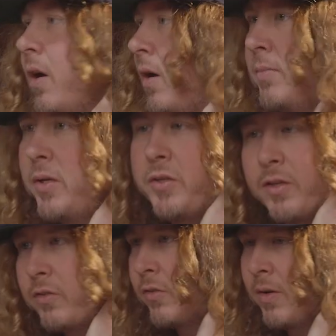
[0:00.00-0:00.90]
1
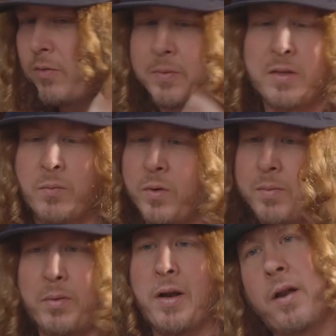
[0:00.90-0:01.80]
million streams, but then we
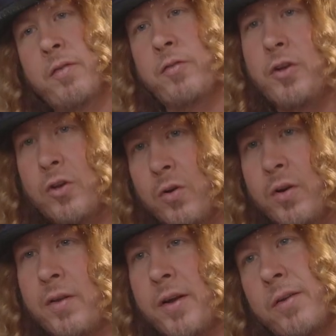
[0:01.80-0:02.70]
put out a video
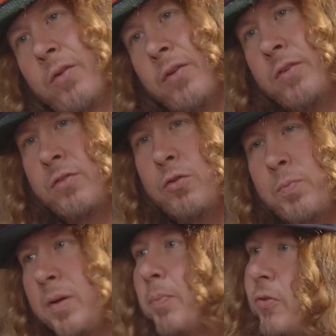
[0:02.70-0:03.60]
and like only 2
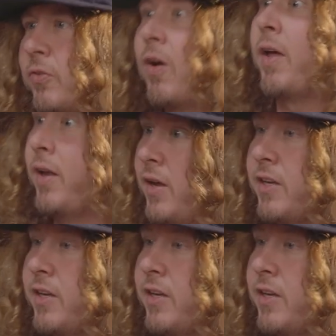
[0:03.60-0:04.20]
people saw it,